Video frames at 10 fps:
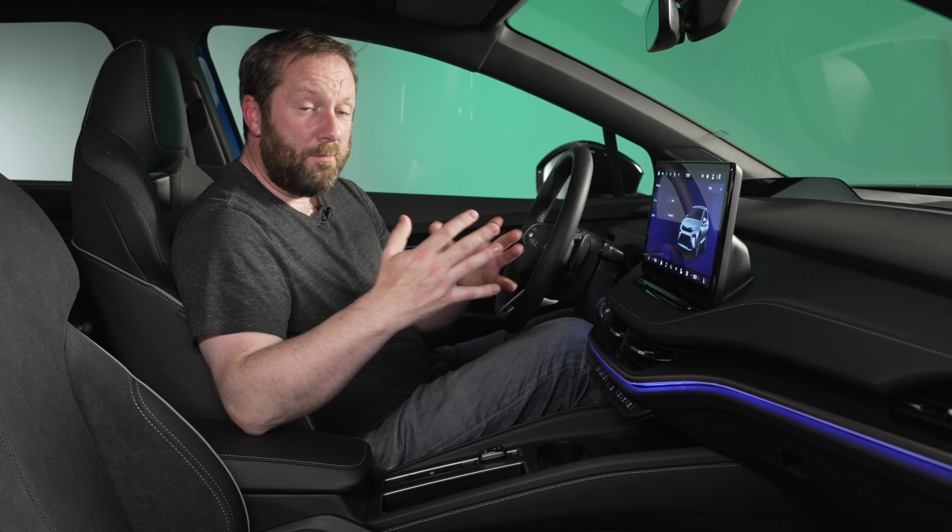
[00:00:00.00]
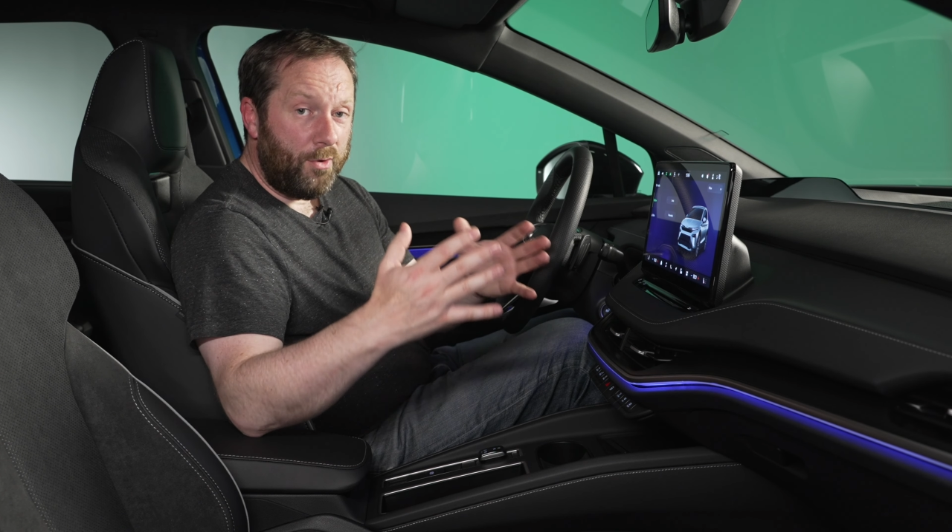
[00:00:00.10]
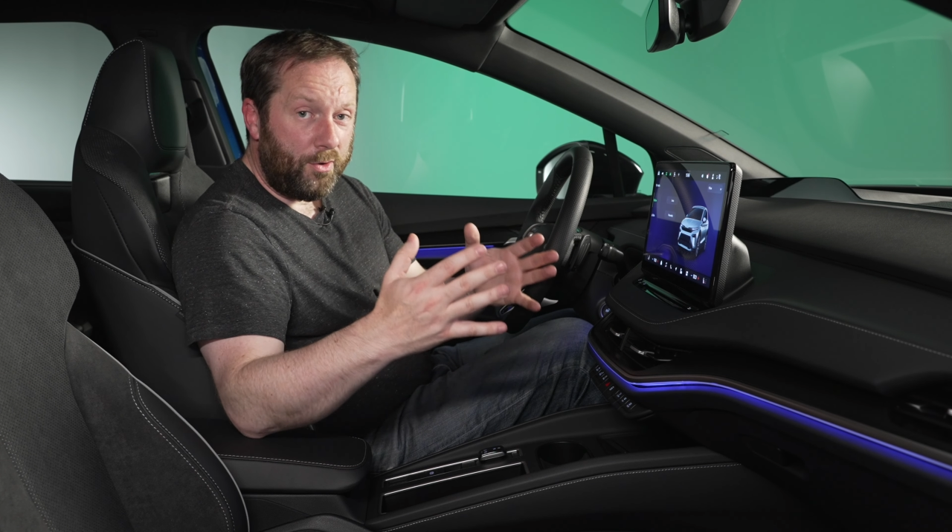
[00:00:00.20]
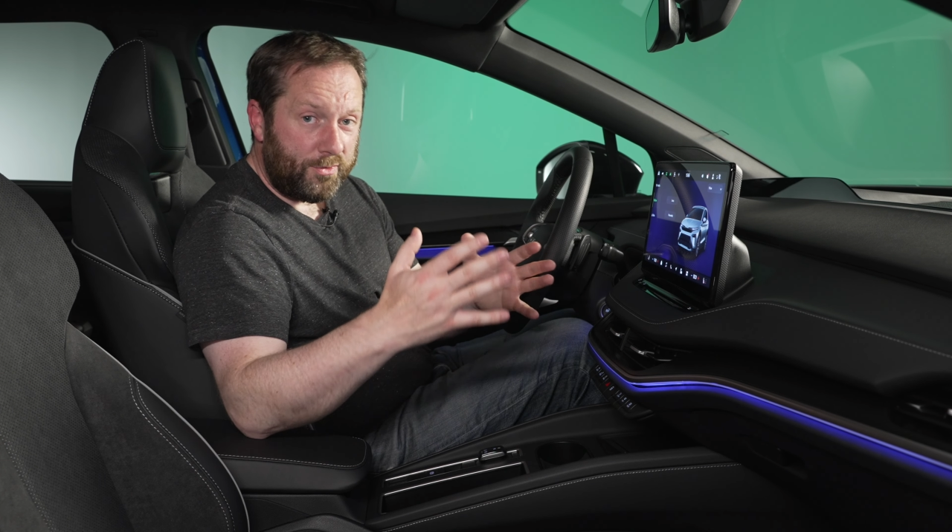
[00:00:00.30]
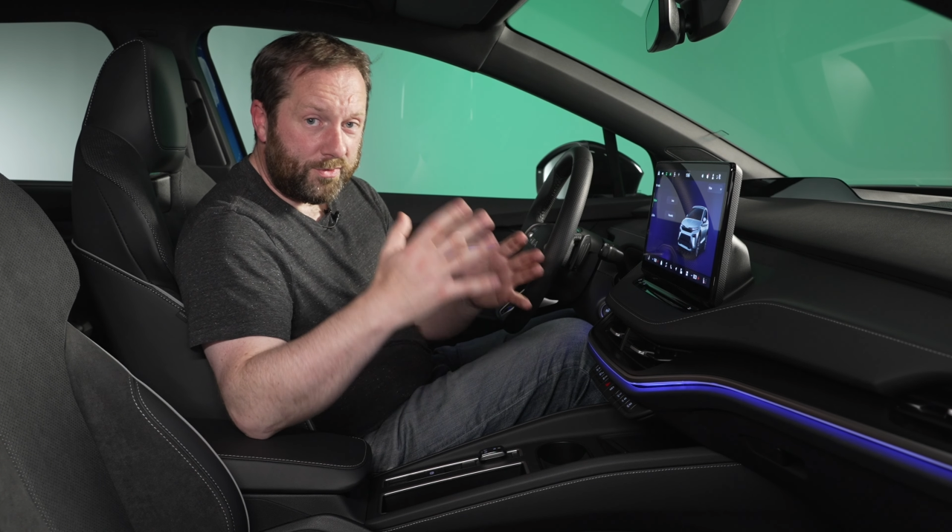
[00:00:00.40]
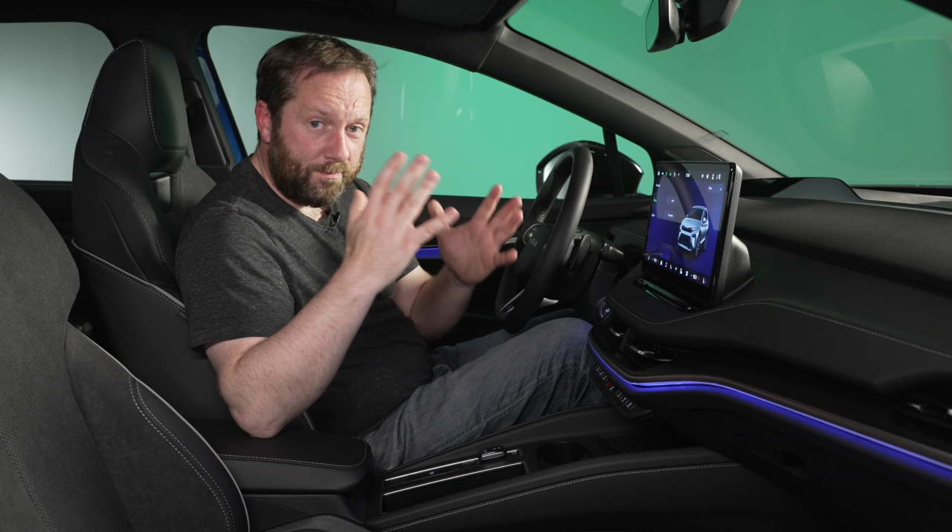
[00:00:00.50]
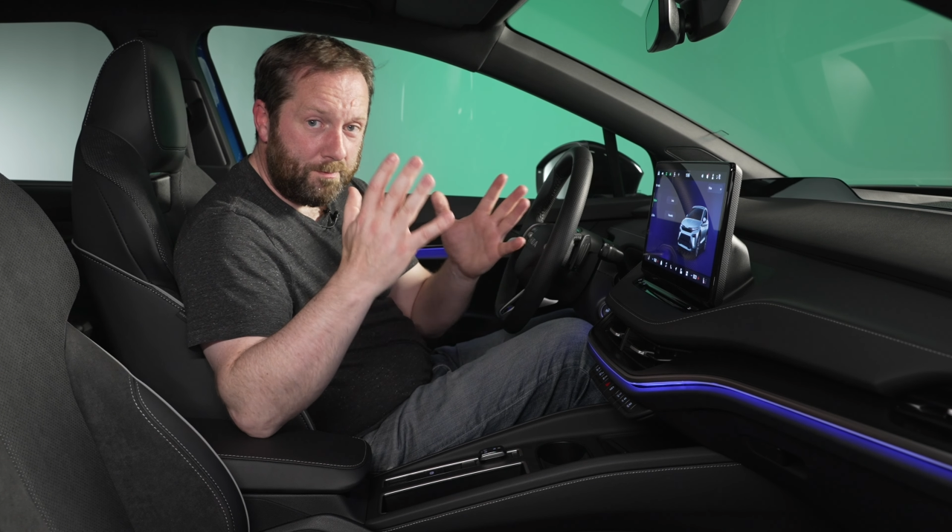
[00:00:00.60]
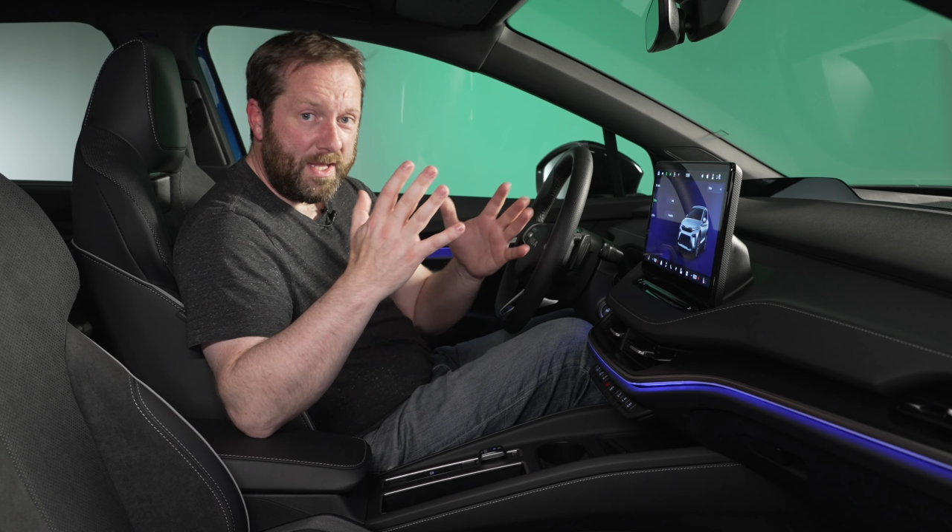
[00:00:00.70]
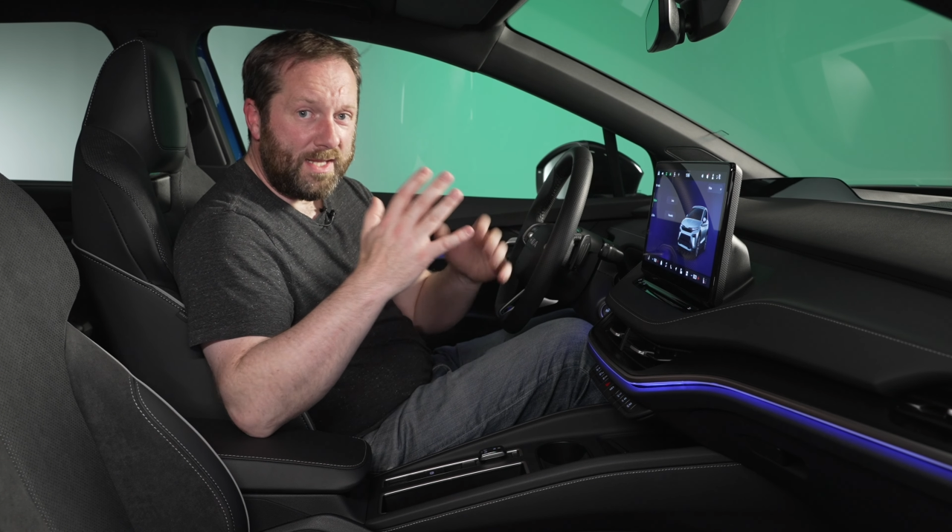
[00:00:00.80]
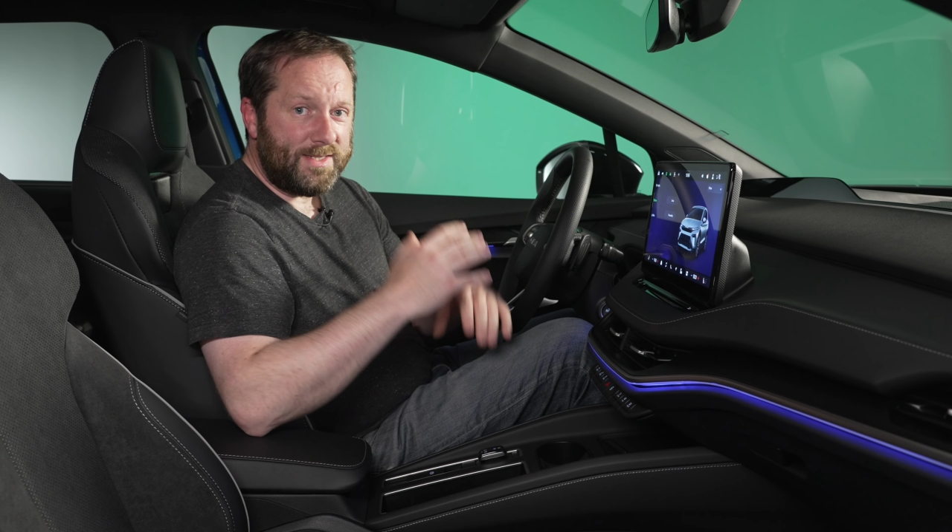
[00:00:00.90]
But
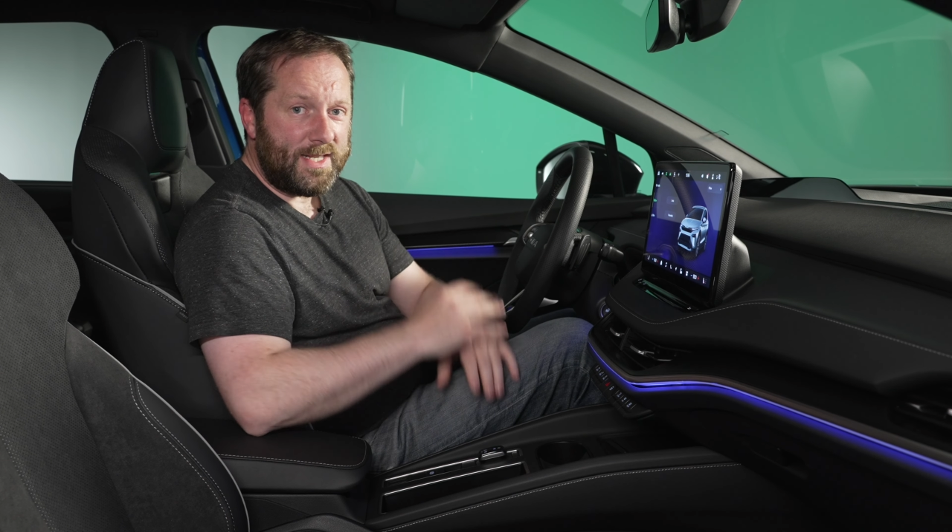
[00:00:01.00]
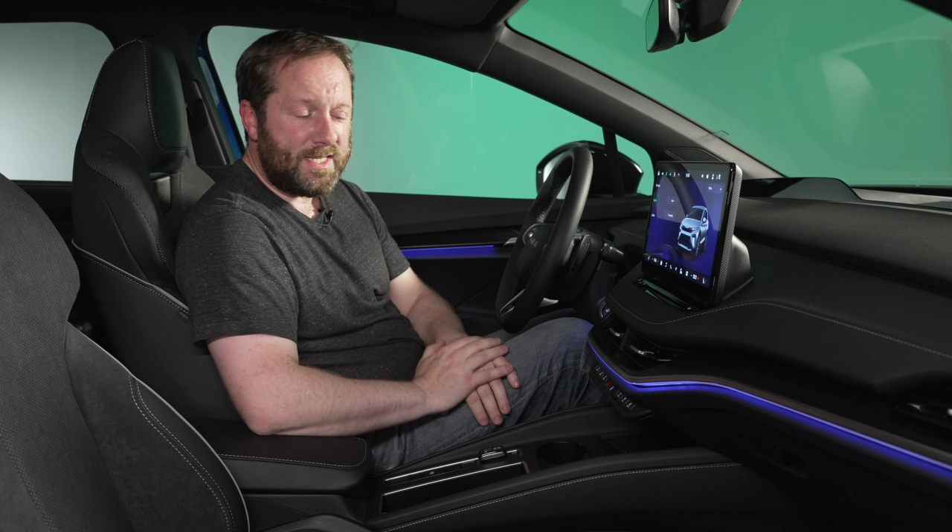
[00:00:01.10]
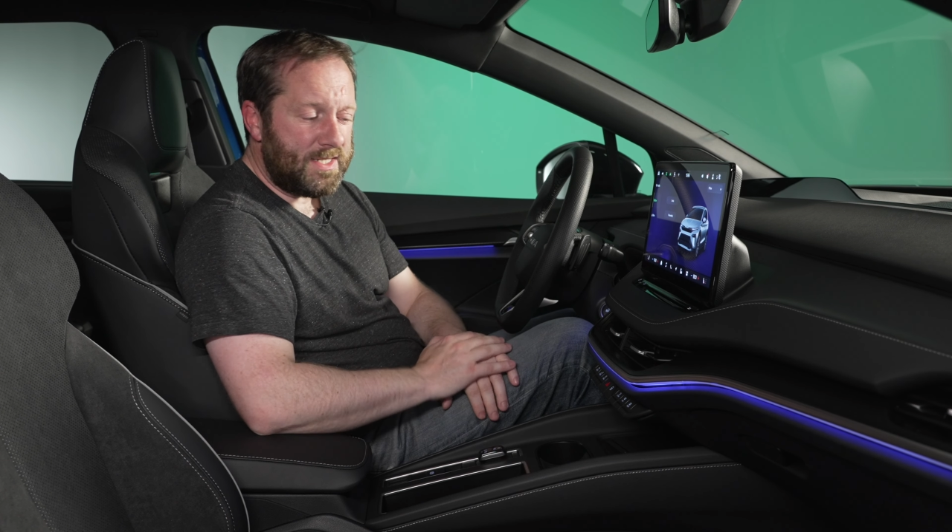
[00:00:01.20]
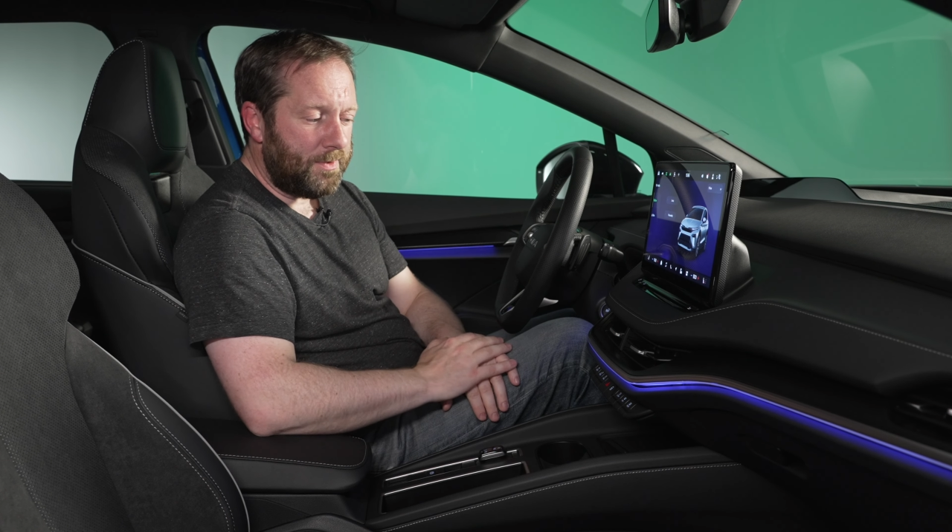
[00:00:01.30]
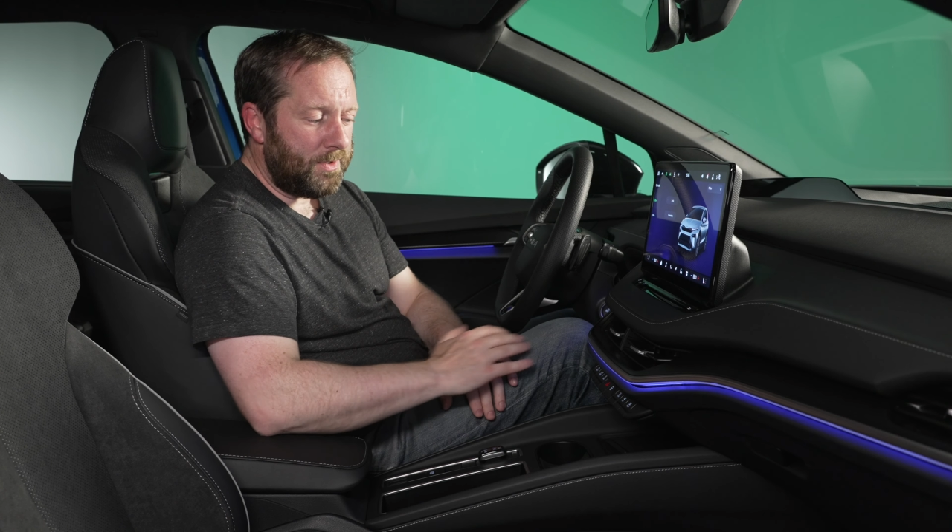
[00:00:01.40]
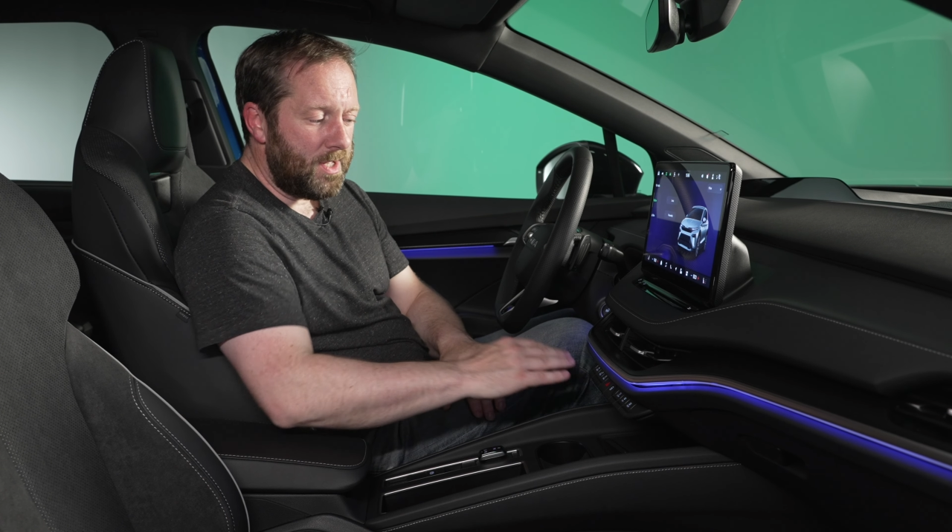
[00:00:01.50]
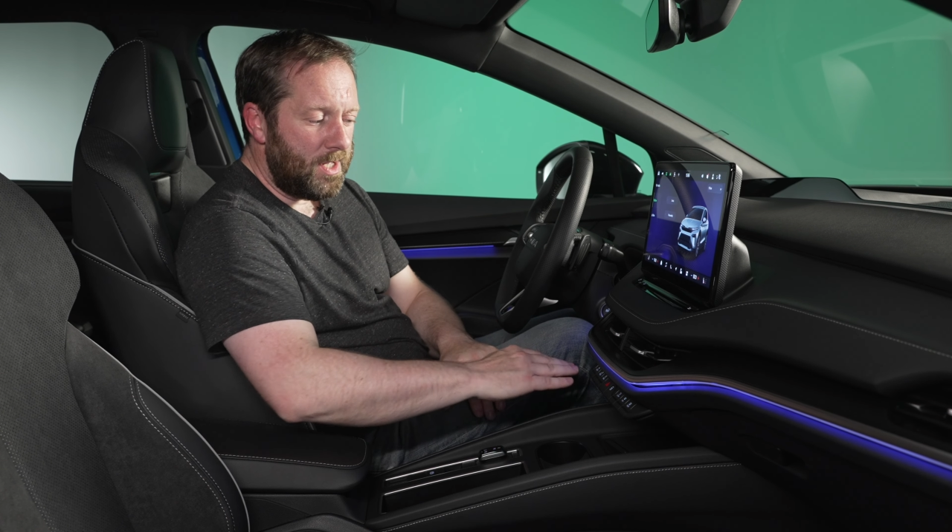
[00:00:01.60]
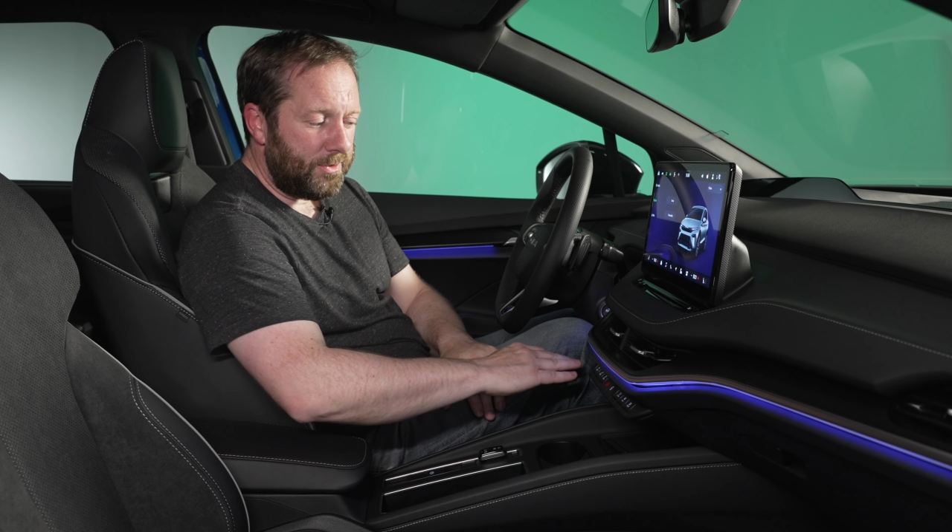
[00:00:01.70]
being sensible,